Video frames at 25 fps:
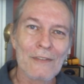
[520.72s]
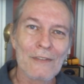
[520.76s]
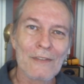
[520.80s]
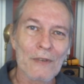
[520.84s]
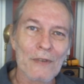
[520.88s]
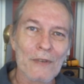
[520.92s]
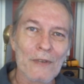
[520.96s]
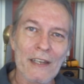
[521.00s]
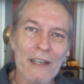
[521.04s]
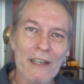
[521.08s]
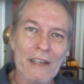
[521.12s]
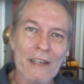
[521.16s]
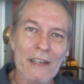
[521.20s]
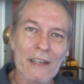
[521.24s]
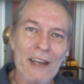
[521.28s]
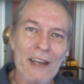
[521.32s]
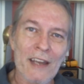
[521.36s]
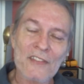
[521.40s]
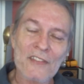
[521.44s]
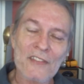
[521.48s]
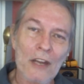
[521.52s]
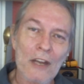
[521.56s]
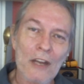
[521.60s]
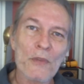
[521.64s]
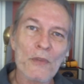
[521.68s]
When I
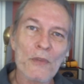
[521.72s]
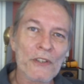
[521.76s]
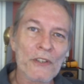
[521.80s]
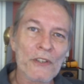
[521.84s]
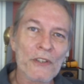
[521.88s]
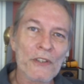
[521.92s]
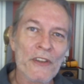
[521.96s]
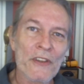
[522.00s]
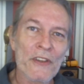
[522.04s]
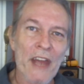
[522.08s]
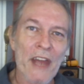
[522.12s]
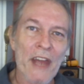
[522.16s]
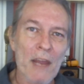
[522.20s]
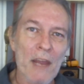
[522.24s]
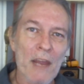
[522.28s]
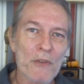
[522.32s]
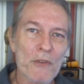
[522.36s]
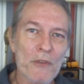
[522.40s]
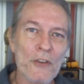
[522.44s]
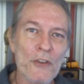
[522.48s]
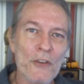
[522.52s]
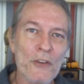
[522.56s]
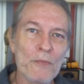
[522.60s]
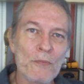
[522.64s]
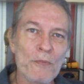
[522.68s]
start building the
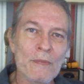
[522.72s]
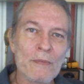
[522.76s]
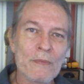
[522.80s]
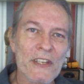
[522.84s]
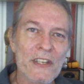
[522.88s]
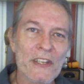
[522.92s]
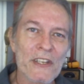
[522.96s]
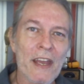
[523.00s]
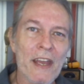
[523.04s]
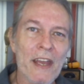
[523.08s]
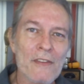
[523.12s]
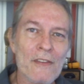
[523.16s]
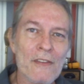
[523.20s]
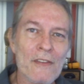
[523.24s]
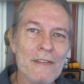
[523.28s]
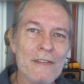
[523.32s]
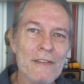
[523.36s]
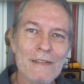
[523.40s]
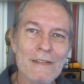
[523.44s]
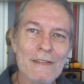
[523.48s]
Hypercube together.